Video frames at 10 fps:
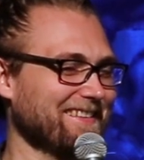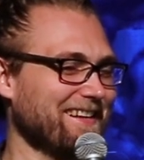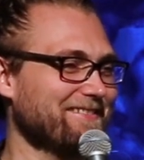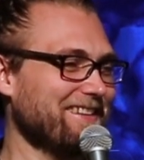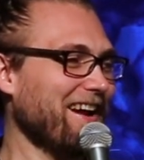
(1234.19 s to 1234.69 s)

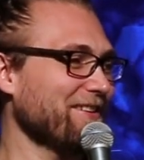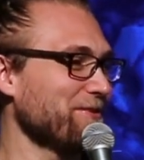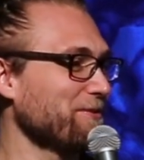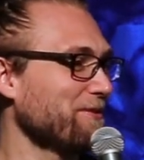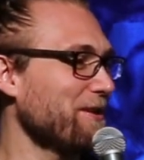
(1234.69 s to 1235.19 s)
how dare
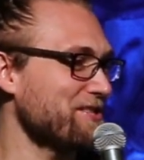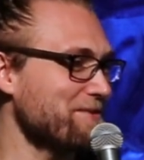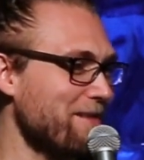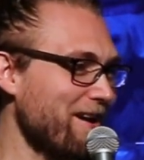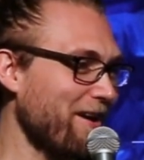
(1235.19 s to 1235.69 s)
you
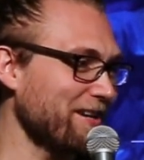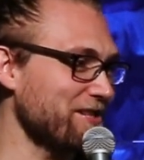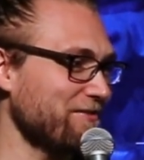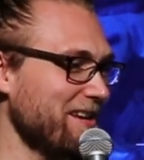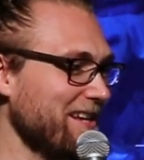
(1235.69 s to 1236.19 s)
question my
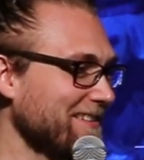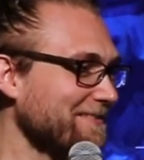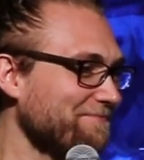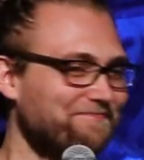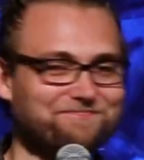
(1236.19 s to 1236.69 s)
artistry?
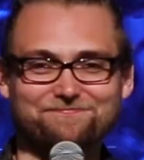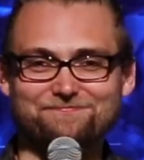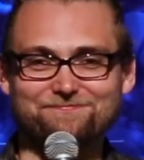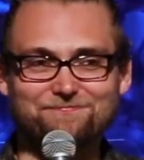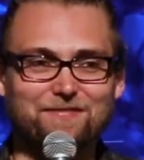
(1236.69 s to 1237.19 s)

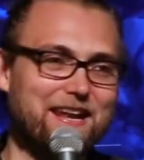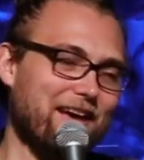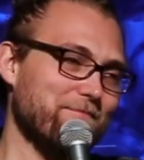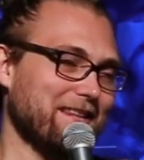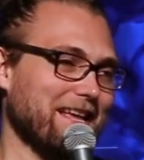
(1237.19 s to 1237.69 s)
And
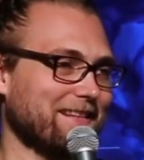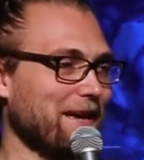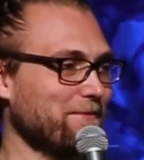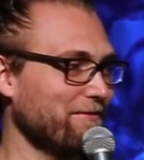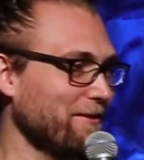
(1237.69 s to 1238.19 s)
I've been like
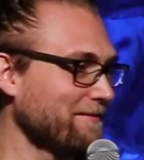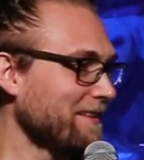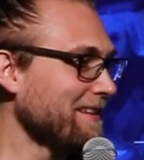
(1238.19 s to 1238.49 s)
that before.